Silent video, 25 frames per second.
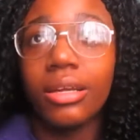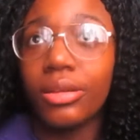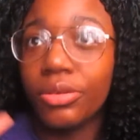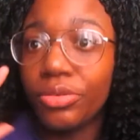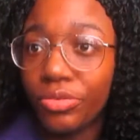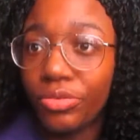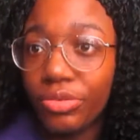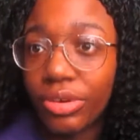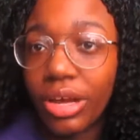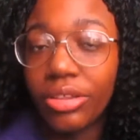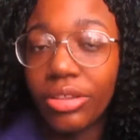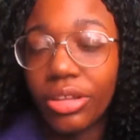
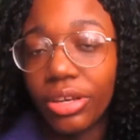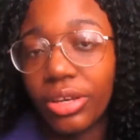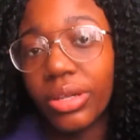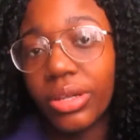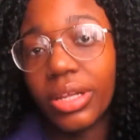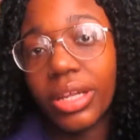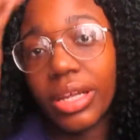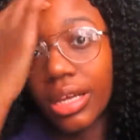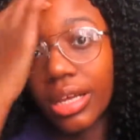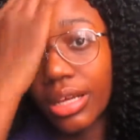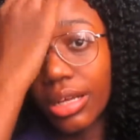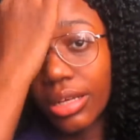throughout the new
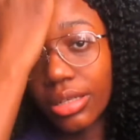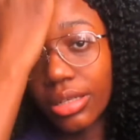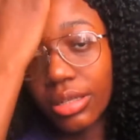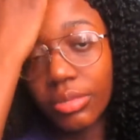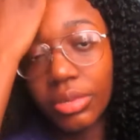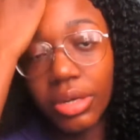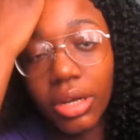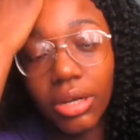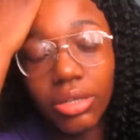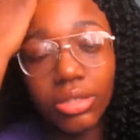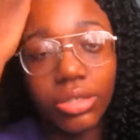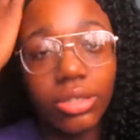year
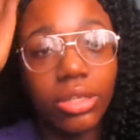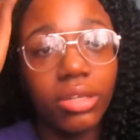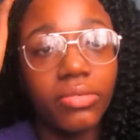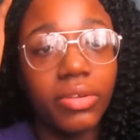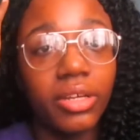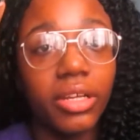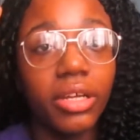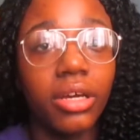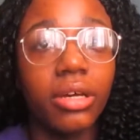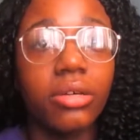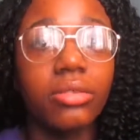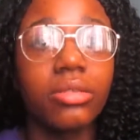because loads of new
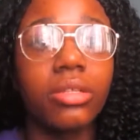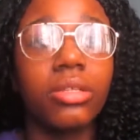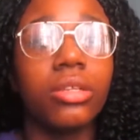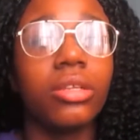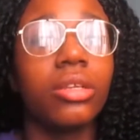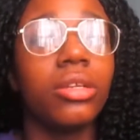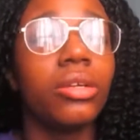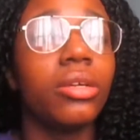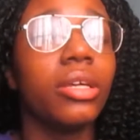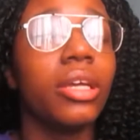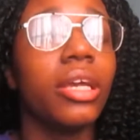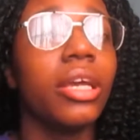videos in the
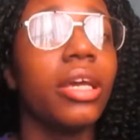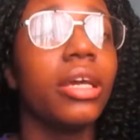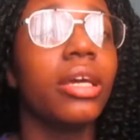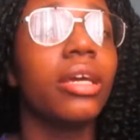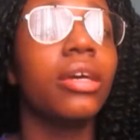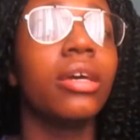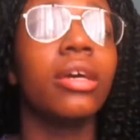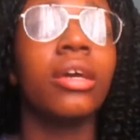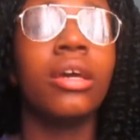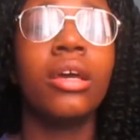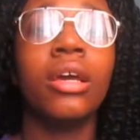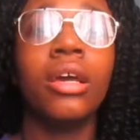new year.
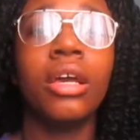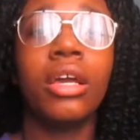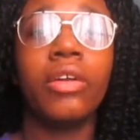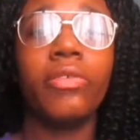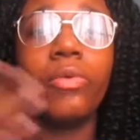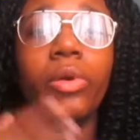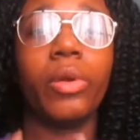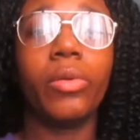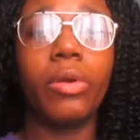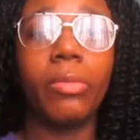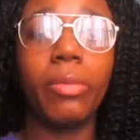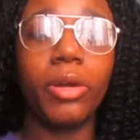If you
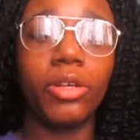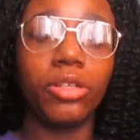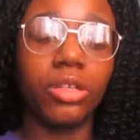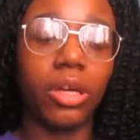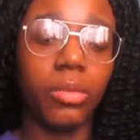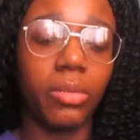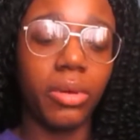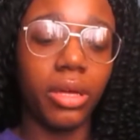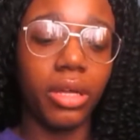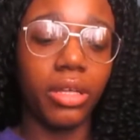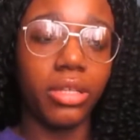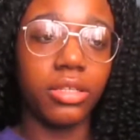wonder where my
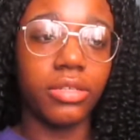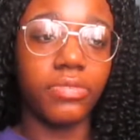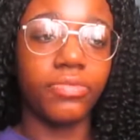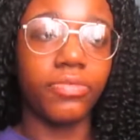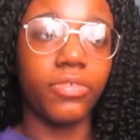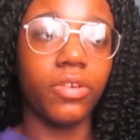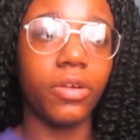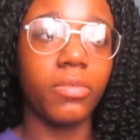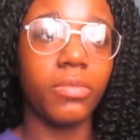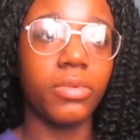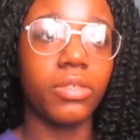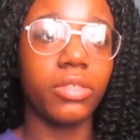top is
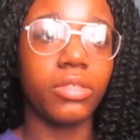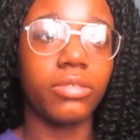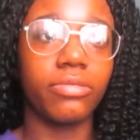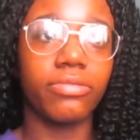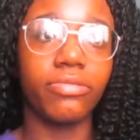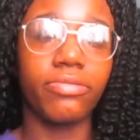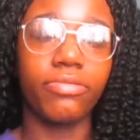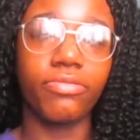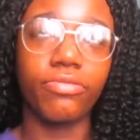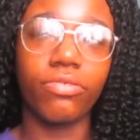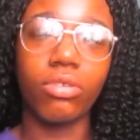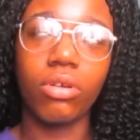from, it's
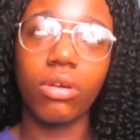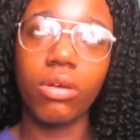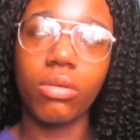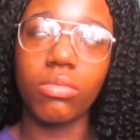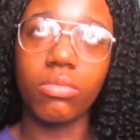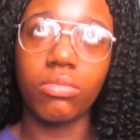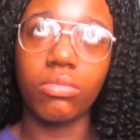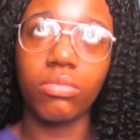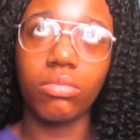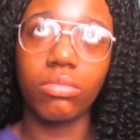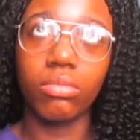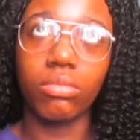
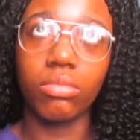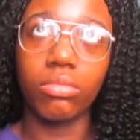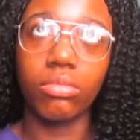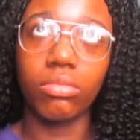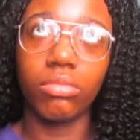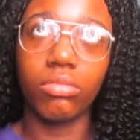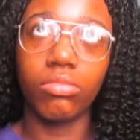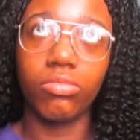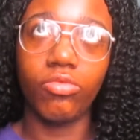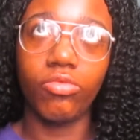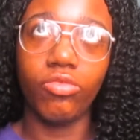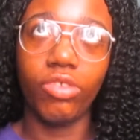from
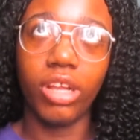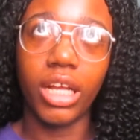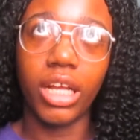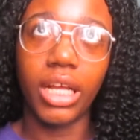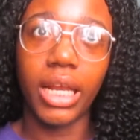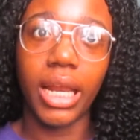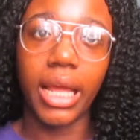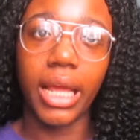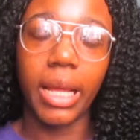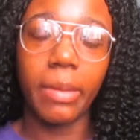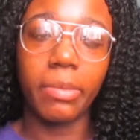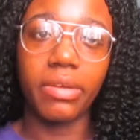
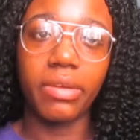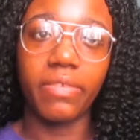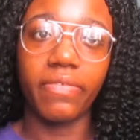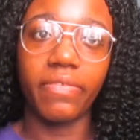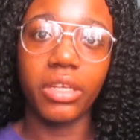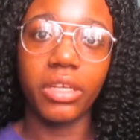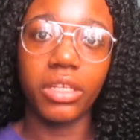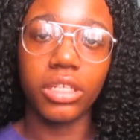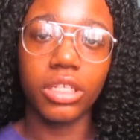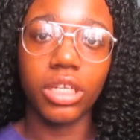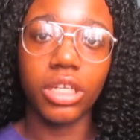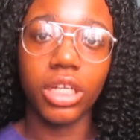Reclaimed
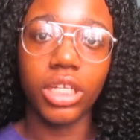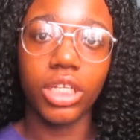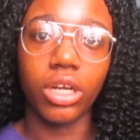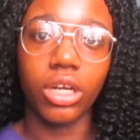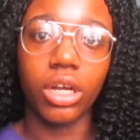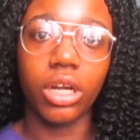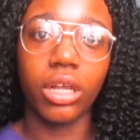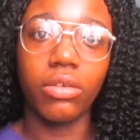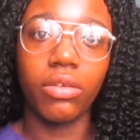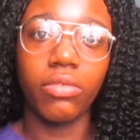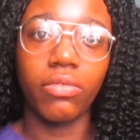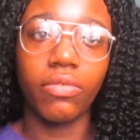Vintage. I
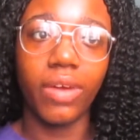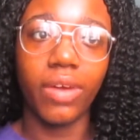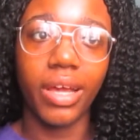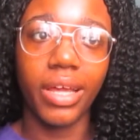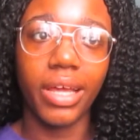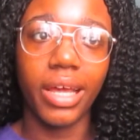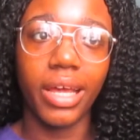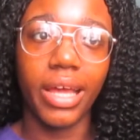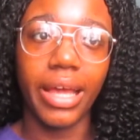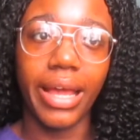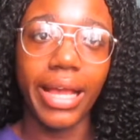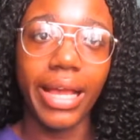got it
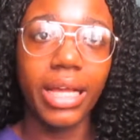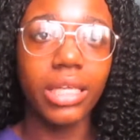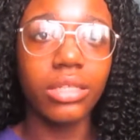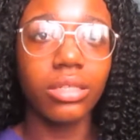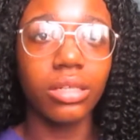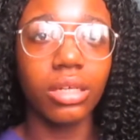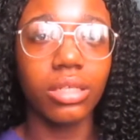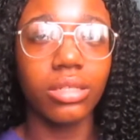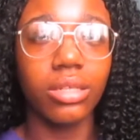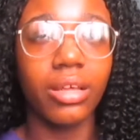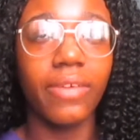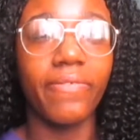via
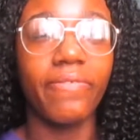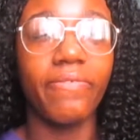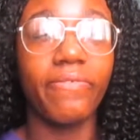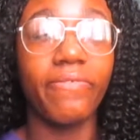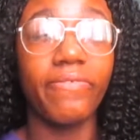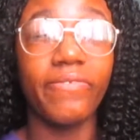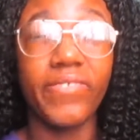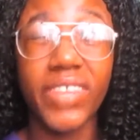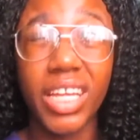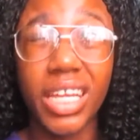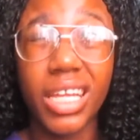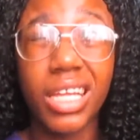ASOS.
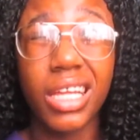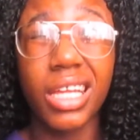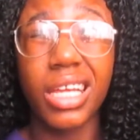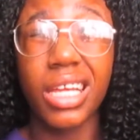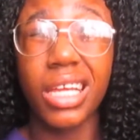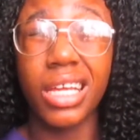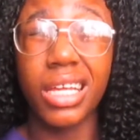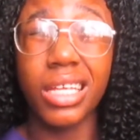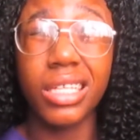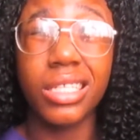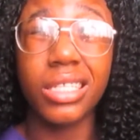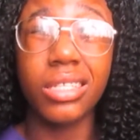I think
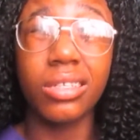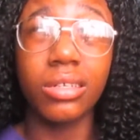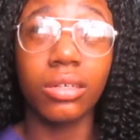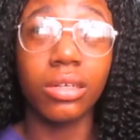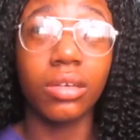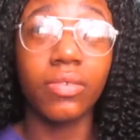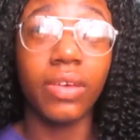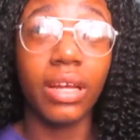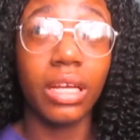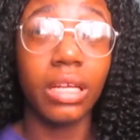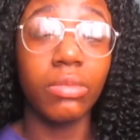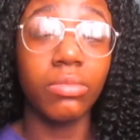it is still
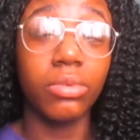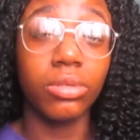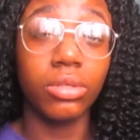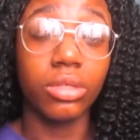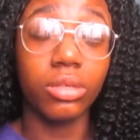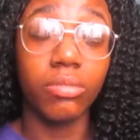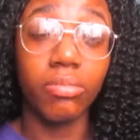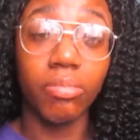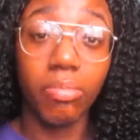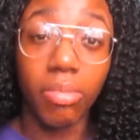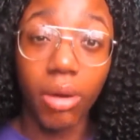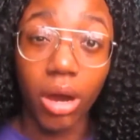available
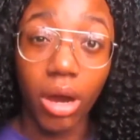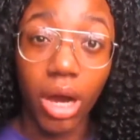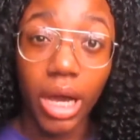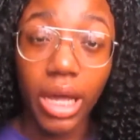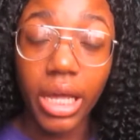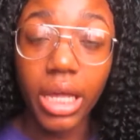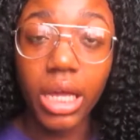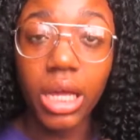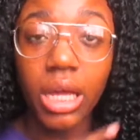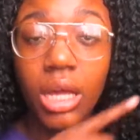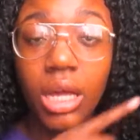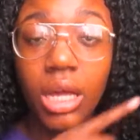to
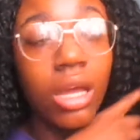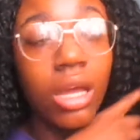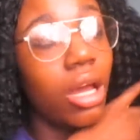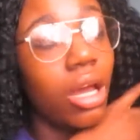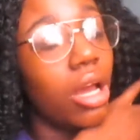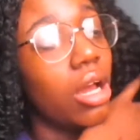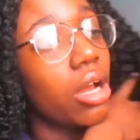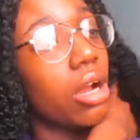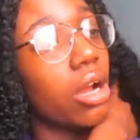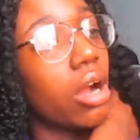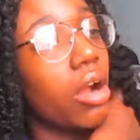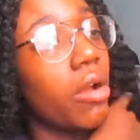buy.
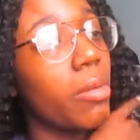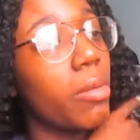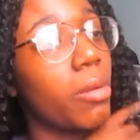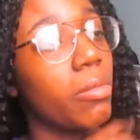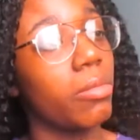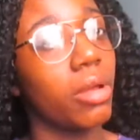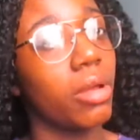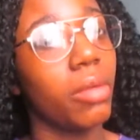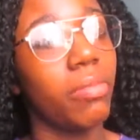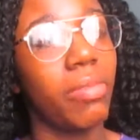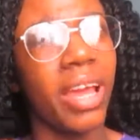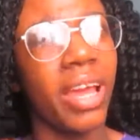I can't
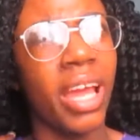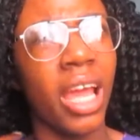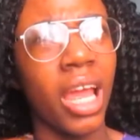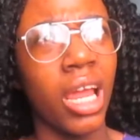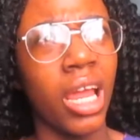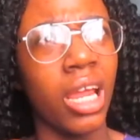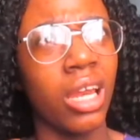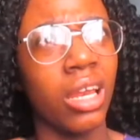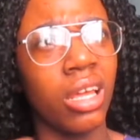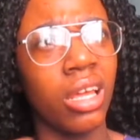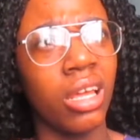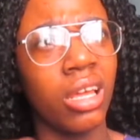remember. I
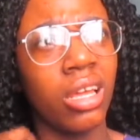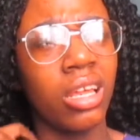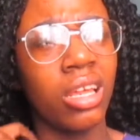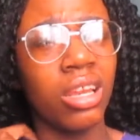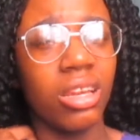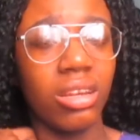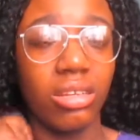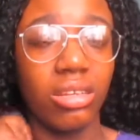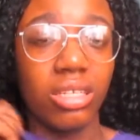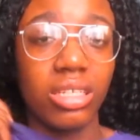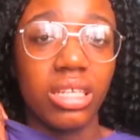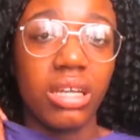paid
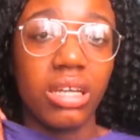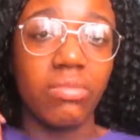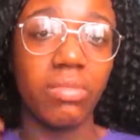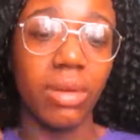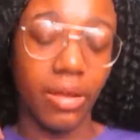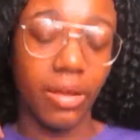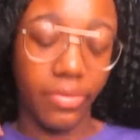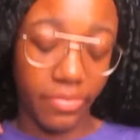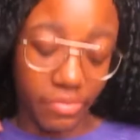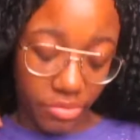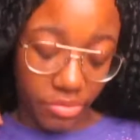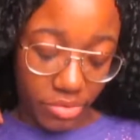£19
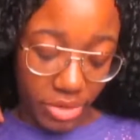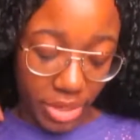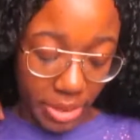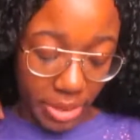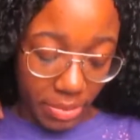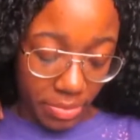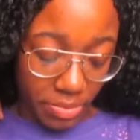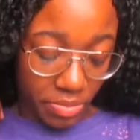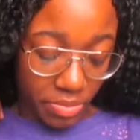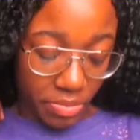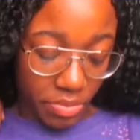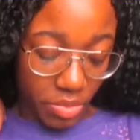for it,
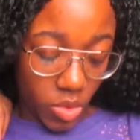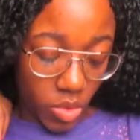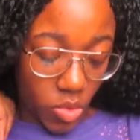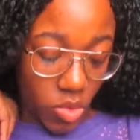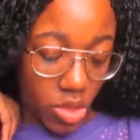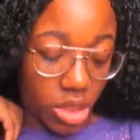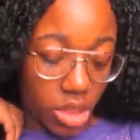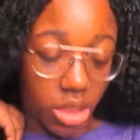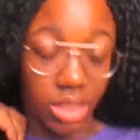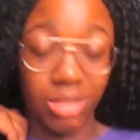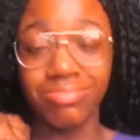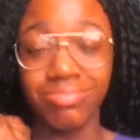
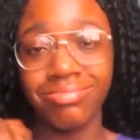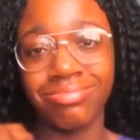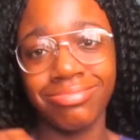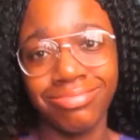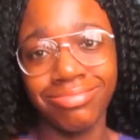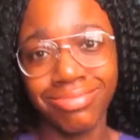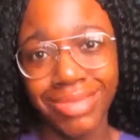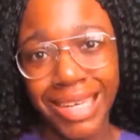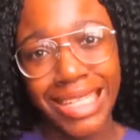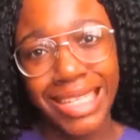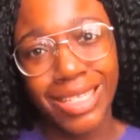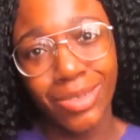which
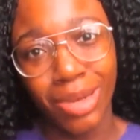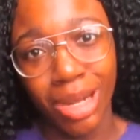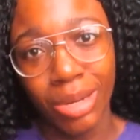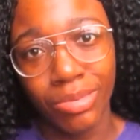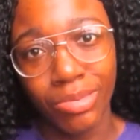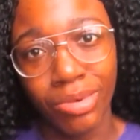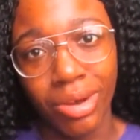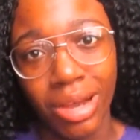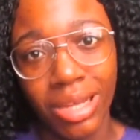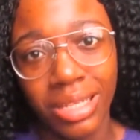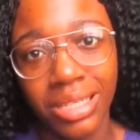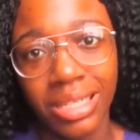is quite
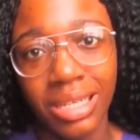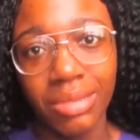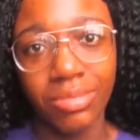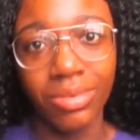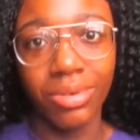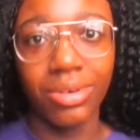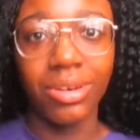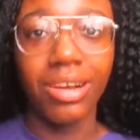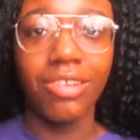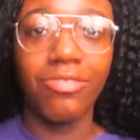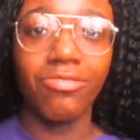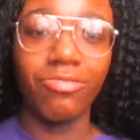pricey,
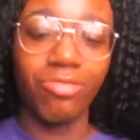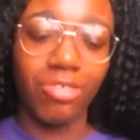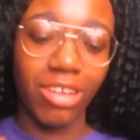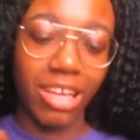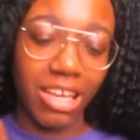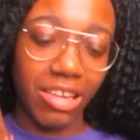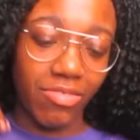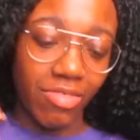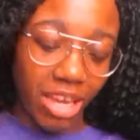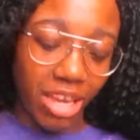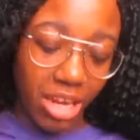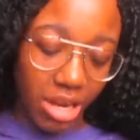but I
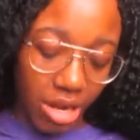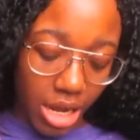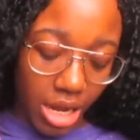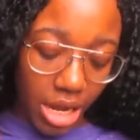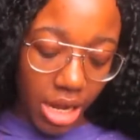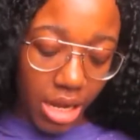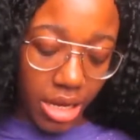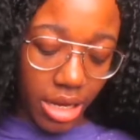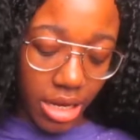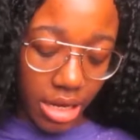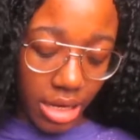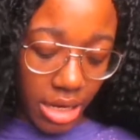really, really
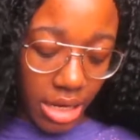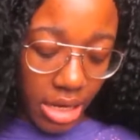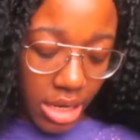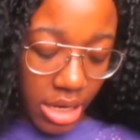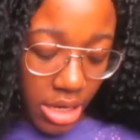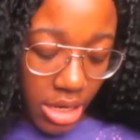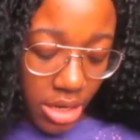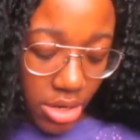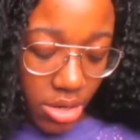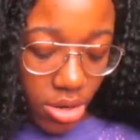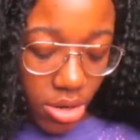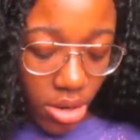like
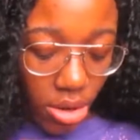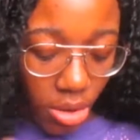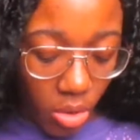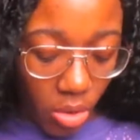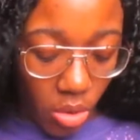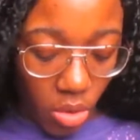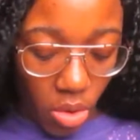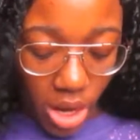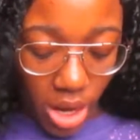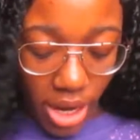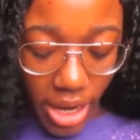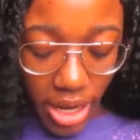the
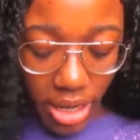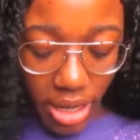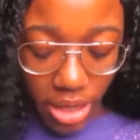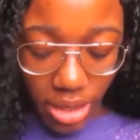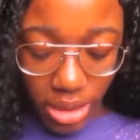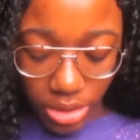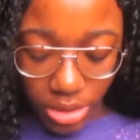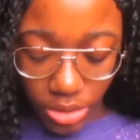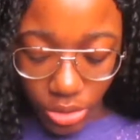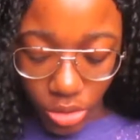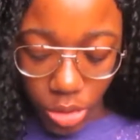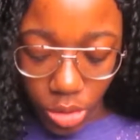whole like
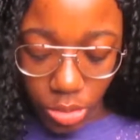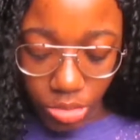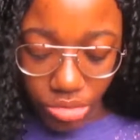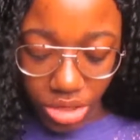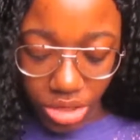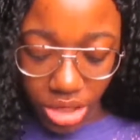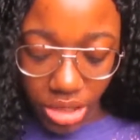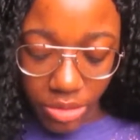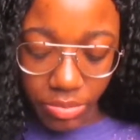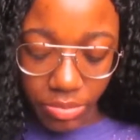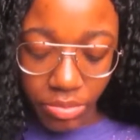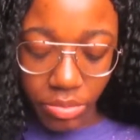skull
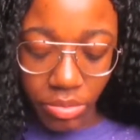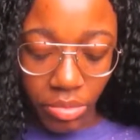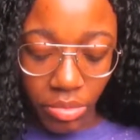print.